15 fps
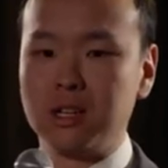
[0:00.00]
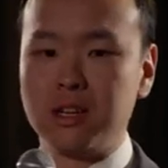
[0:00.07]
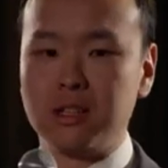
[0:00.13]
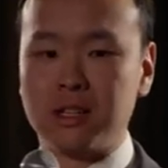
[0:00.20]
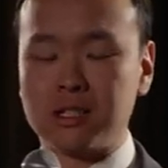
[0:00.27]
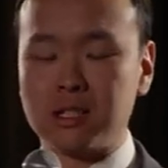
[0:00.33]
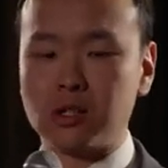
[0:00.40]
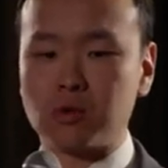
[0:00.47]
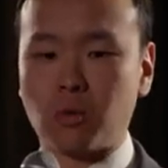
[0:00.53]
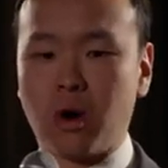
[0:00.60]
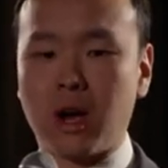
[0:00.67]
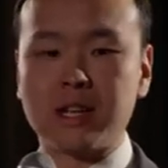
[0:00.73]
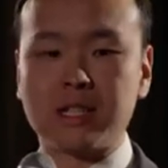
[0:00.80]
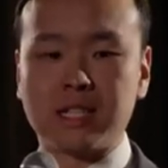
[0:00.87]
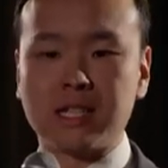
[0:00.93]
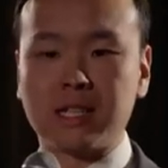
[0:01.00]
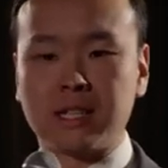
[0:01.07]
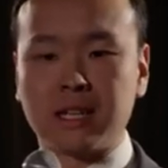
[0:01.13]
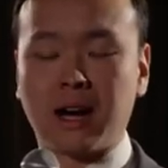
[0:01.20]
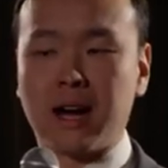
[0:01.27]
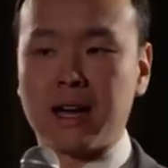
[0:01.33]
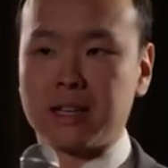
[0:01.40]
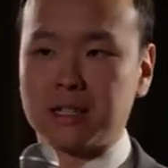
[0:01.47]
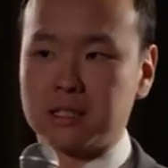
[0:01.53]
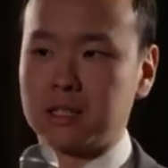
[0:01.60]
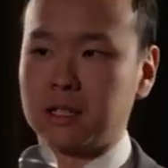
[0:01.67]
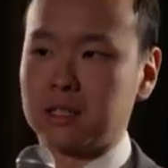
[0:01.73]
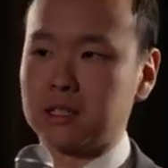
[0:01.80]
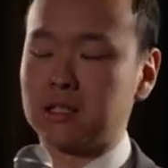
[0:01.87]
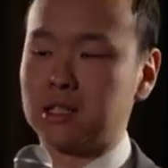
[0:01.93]
This is why DEI
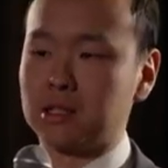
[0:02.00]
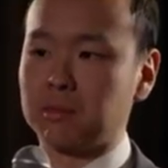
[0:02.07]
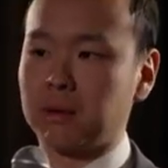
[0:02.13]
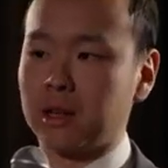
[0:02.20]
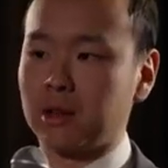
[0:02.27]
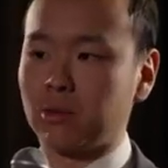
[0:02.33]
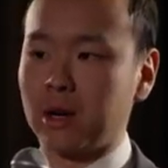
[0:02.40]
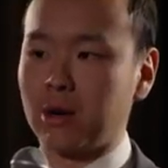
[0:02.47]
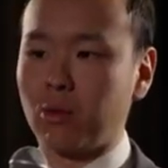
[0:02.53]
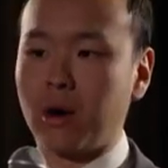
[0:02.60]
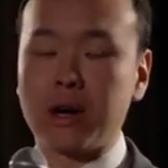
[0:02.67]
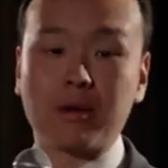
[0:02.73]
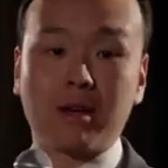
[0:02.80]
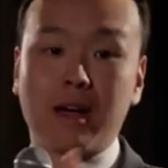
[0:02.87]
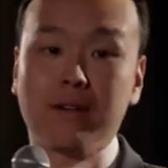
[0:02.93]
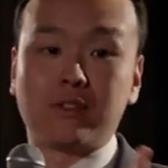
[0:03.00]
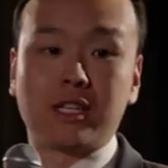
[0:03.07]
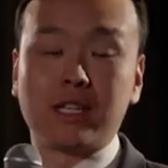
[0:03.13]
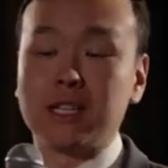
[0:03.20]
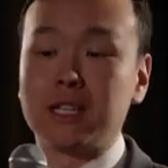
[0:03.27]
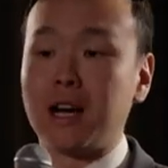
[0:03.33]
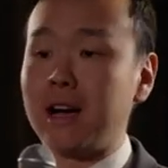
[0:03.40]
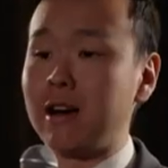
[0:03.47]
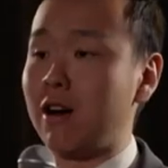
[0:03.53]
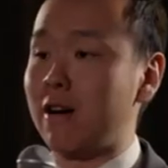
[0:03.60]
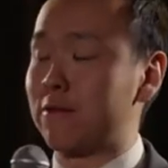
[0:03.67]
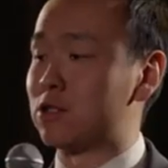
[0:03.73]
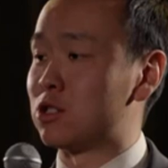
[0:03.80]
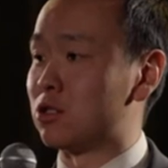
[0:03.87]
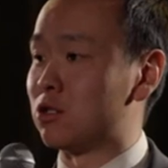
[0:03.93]
exists, by the way. Why do you have DEI
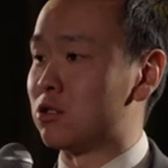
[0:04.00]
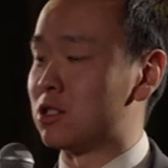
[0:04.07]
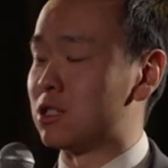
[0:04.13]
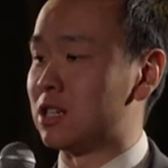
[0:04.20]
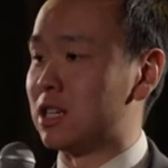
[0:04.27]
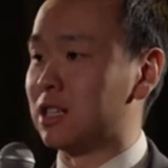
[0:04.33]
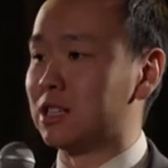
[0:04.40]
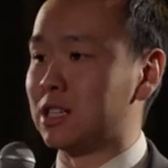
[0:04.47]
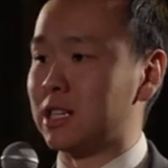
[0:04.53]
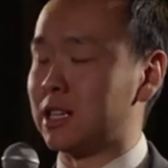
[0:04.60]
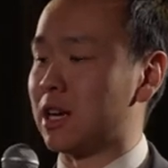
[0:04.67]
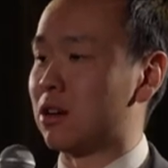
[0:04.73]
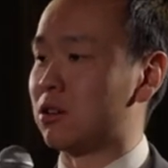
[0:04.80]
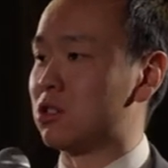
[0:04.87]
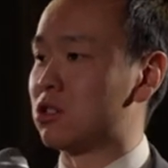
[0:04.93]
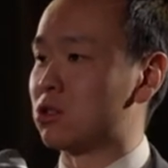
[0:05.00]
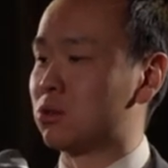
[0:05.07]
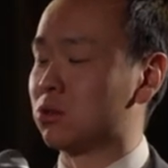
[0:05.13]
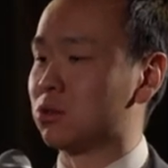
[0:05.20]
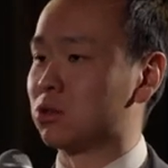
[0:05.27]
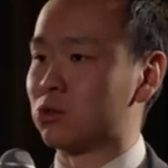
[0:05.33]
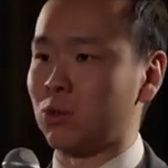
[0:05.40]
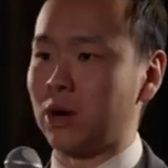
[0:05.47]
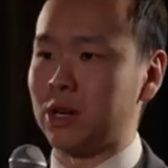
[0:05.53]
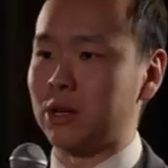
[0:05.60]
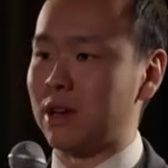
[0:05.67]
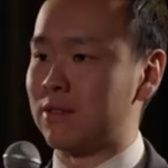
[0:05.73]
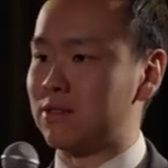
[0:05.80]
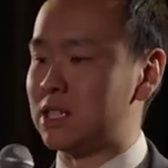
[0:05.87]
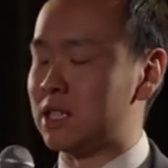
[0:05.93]
officers in Lee County schools? Why do you
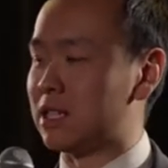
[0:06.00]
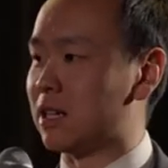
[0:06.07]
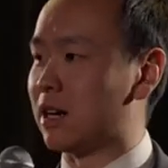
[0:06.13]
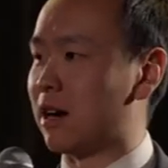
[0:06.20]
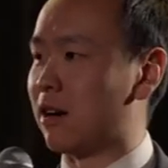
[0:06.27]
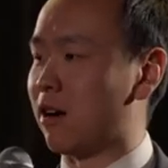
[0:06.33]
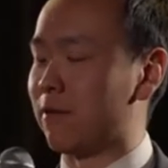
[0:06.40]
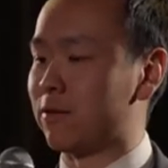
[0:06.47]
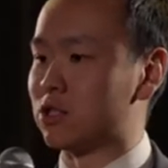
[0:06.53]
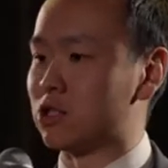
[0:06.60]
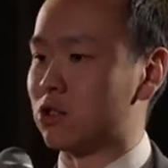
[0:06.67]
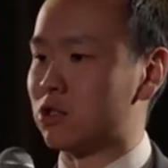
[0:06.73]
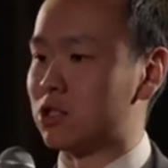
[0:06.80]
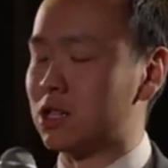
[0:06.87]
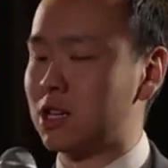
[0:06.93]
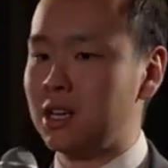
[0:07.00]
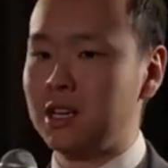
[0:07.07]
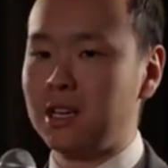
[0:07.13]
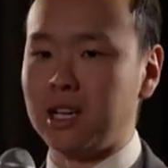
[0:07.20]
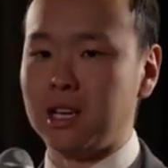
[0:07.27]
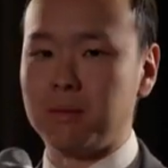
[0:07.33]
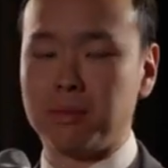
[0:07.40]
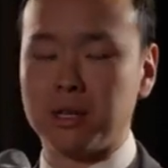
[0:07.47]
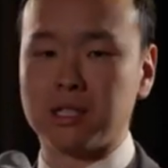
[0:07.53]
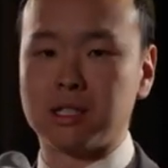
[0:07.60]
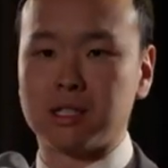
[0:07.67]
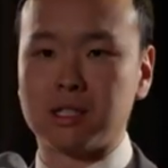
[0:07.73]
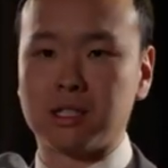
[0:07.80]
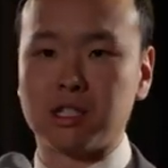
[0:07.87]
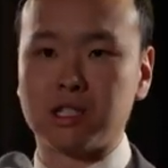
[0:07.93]
have DEI officers in
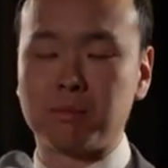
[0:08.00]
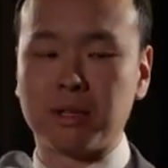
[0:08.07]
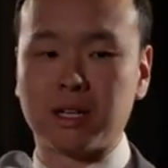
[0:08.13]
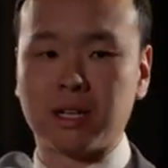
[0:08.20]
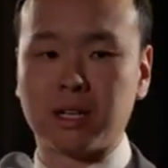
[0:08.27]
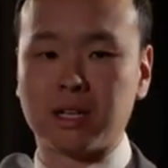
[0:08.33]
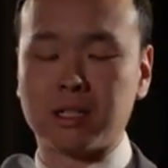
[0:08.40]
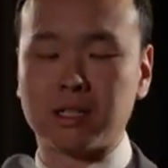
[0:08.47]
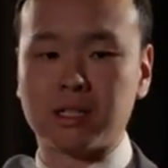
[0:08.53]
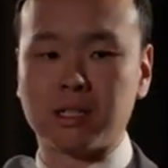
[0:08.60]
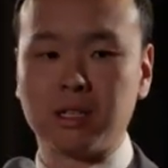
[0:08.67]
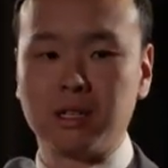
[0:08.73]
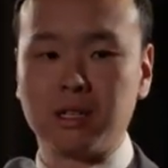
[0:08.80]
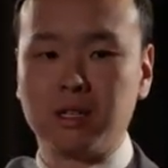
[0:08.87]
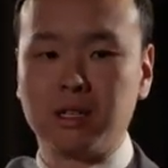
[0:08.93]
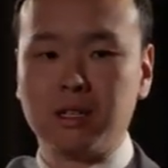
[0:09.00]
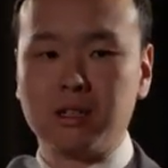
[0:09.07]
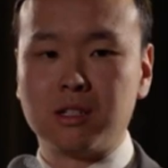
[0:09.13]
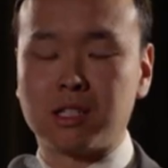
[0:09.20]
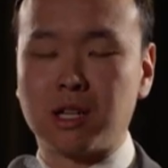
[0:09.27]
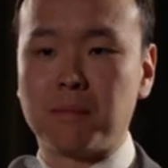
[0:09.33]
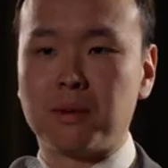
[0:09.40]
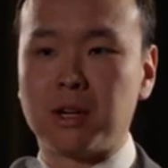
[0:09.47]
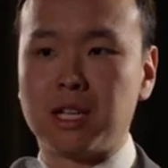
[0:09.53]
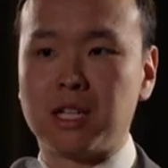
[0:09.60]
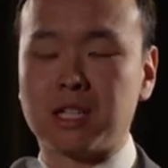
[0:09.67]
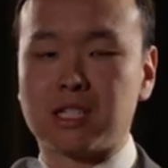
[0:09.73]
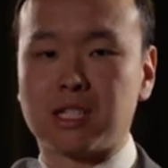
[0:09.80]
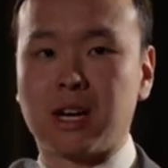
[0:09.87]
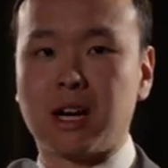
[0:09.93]
businesses because somebody
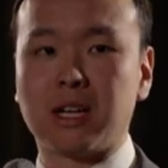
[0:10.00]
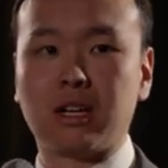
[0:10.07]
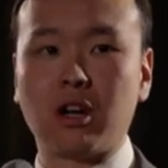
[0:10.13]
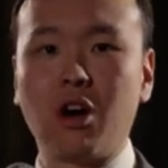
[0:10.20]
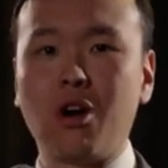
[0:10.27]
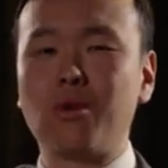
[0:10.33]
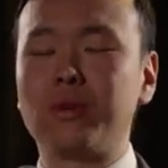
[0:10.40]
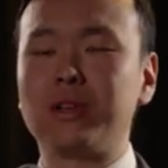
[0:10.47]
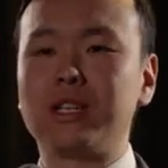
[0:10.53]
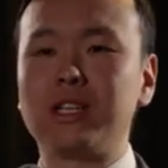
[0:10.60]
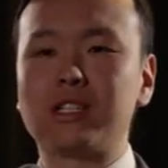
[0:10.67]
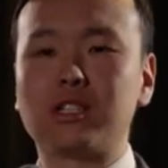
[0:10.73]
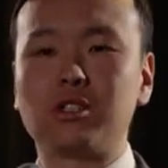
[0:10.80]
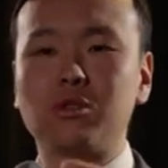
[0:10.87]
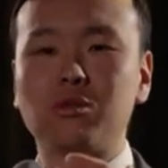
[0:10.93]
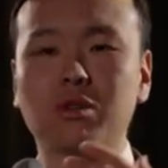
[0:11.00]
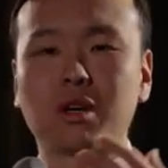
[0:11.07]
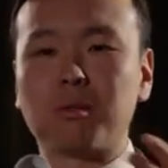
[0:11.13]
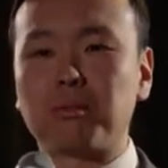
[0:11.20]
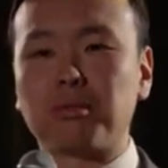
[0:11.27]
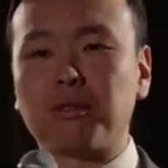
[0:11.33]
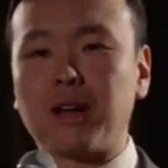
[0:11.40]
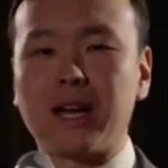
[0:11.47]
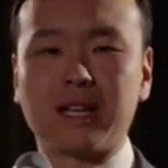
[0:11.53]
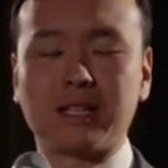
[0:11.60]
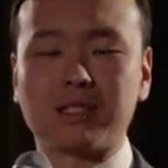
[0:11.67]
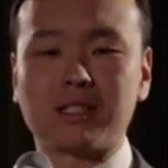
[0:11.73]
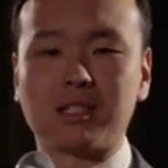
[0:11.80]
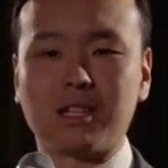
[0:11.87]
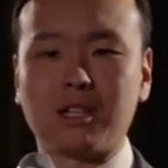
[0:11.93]
decided, oh, we need to do
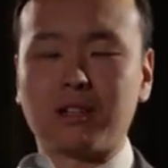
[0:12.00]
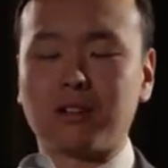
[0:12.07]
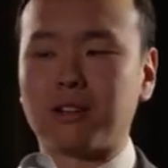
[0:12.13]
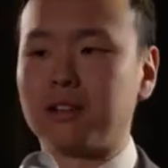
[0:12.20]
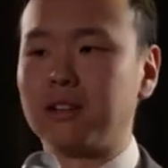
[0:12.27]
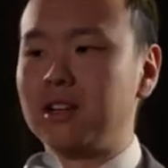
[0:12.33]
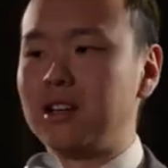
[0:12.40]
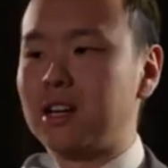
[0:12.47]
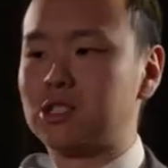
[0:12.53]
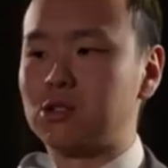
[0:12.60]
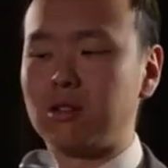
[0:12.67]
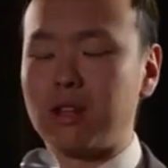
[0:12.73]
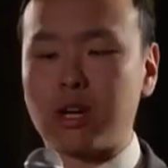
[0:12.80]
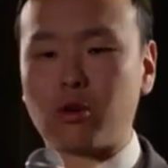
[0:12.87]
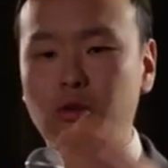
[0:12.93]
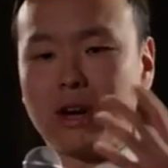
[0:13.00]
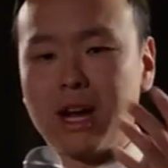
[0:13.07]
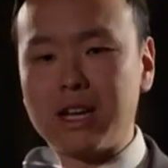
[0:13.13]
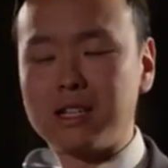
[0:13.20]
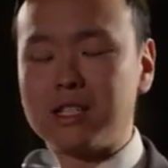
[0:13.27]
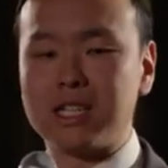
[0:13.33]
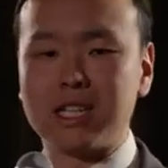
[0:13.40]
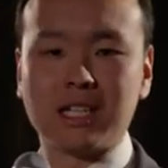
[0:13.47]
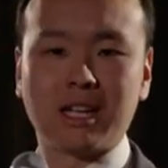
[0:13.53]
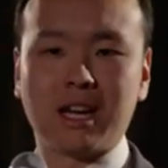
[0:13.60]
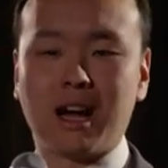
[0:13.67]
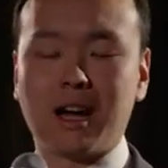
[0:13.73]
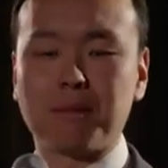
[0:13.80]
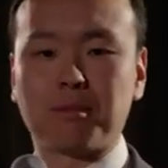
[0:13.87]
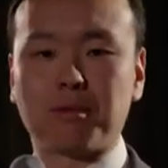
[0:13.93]
compliance here. And so they create a
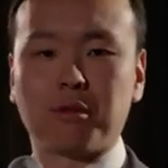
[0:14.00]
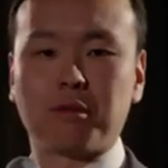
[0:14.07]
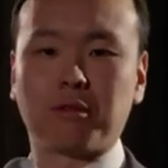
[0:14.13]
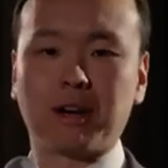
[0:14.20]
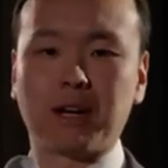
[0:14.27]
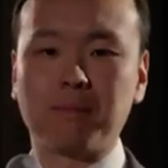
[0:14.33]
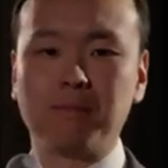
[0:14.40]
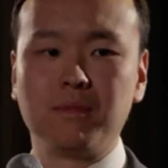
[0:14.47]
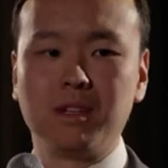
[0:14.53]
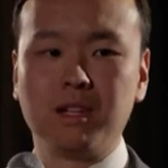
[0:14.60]
DEI program.